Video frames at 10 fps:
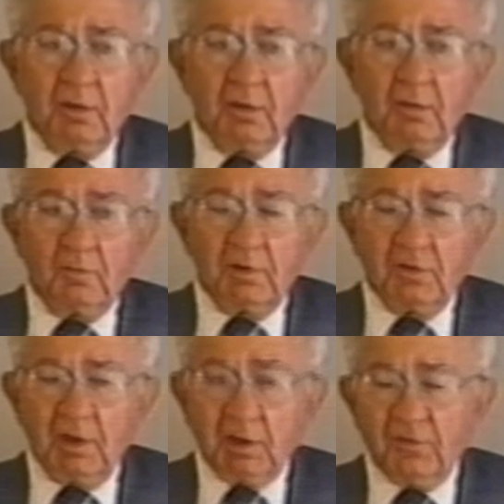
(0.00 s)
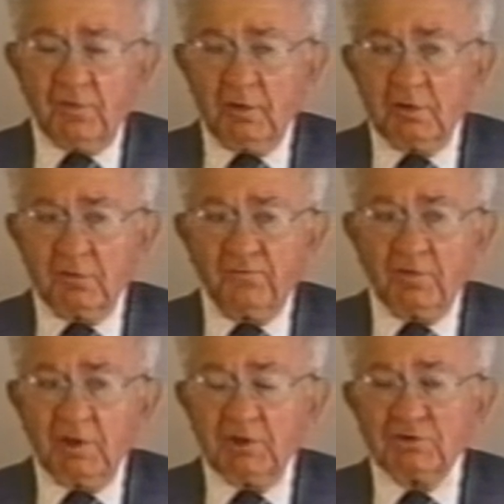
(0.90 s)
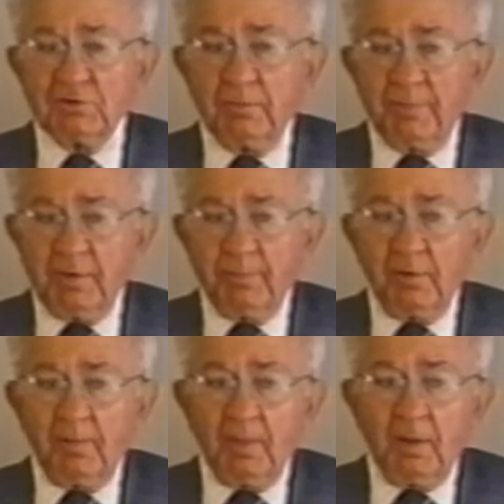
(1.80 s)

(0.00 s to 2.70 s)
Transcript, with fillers: uh, with excellent financial people.